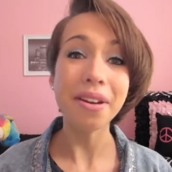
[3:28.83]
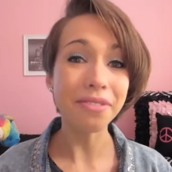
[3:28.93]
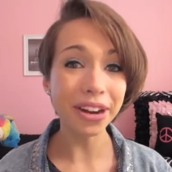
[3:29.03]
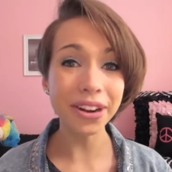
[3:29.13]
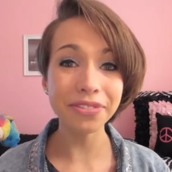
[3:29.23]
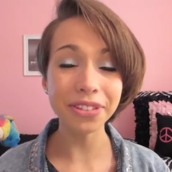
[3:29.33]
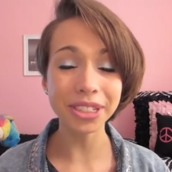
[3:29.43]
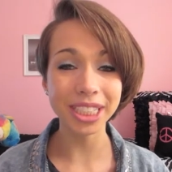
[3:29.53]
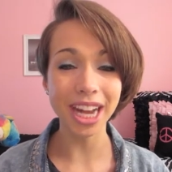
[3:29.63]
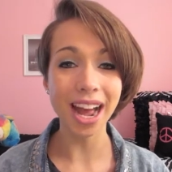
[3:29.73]
very
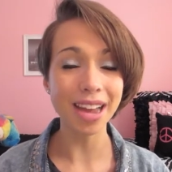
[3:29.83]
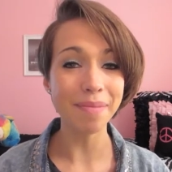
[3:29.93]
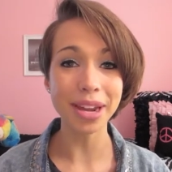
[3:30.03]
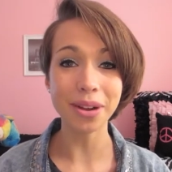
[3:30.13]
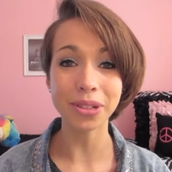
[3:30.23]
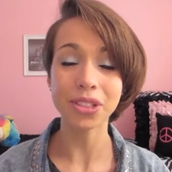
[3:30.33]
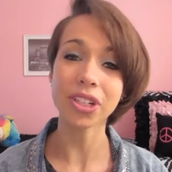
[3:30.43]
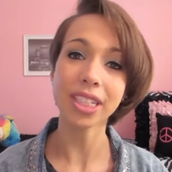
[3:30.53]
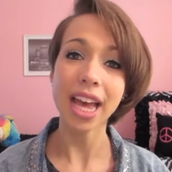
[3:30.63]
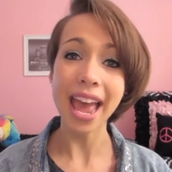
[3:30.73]
first time and it was just